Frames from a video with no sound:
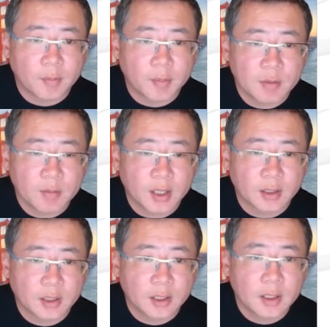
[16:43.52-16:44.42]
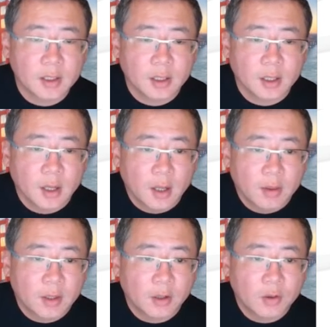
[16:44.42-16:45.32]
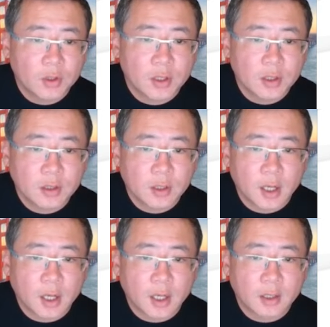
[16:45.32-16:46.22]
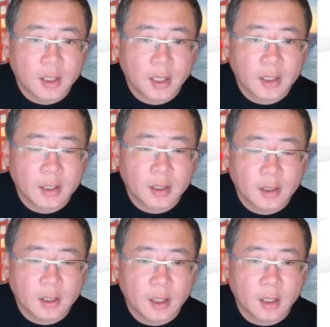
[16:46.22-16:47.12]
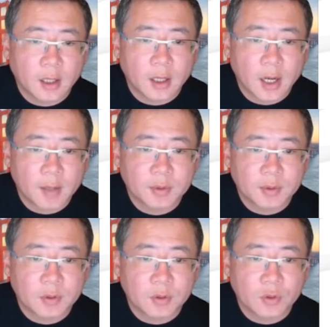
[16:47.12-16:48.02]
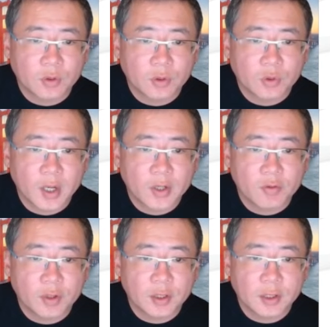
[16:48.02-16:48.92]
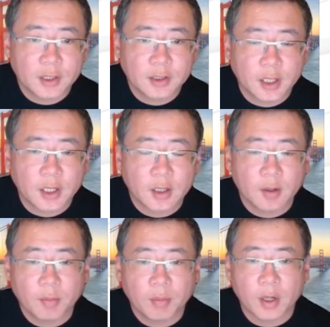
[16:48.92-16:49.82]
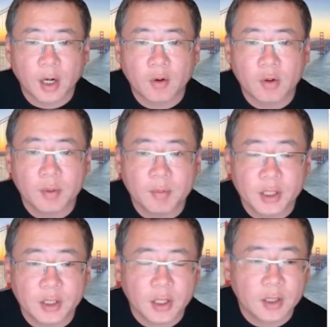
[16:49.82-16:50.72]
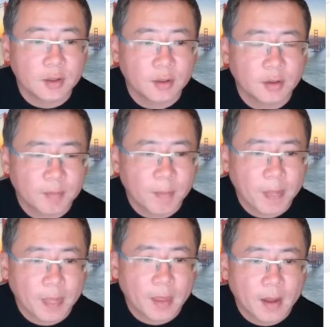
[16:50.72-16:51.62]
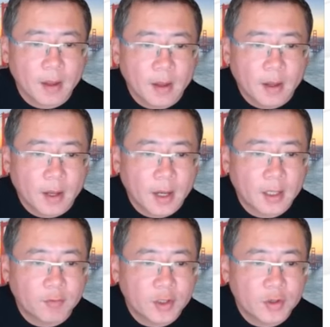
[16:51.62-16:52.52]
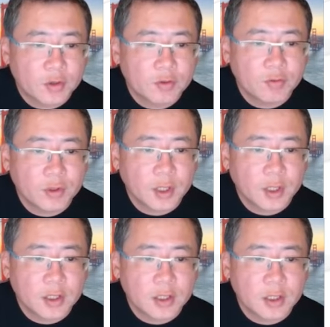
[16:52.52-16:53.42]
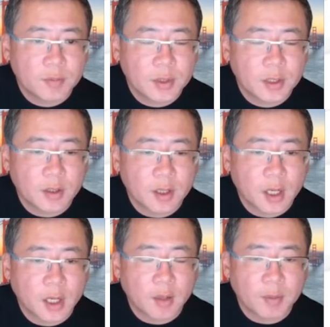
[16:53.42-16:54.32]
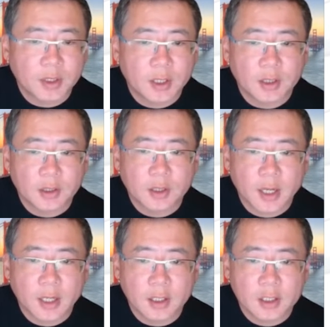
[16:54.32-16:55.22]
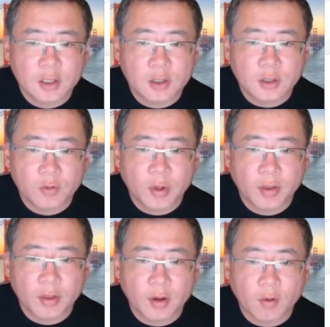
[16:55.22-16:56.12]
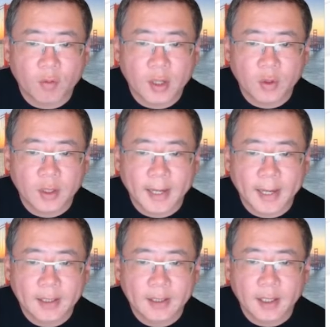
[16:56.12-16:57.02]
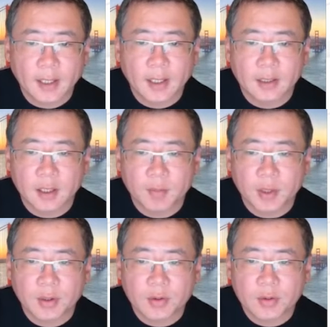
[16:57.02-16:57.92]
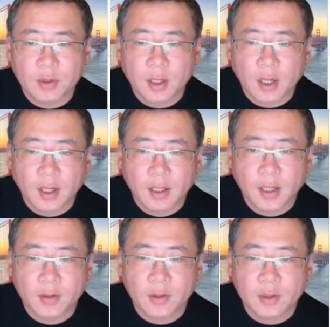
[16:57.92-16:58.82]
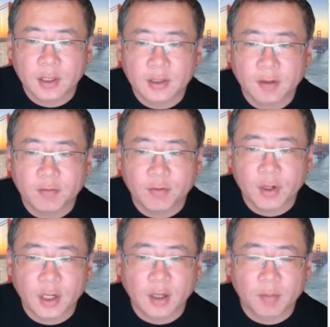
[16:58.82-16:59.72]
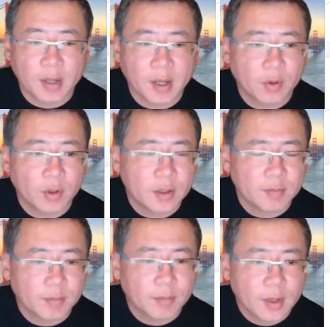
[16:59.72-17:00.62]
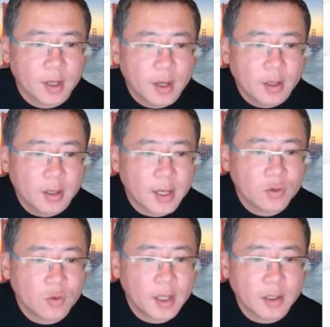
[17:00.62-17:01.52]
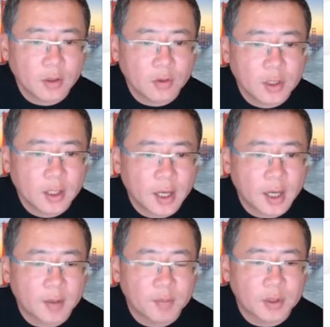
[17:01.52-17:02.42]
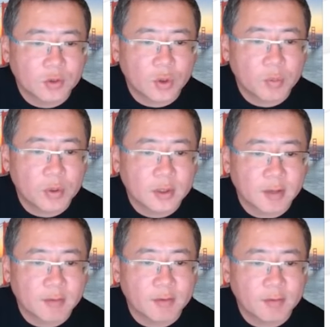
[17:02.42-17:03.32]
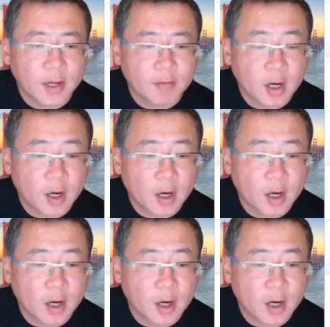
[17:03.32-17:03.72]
benchmark data. The loading take up to 246 gig per hour per machine. And we use 40 GCP machines, and each with 128 CPU, 864 gig memory. The end-to-end loading time is 3.75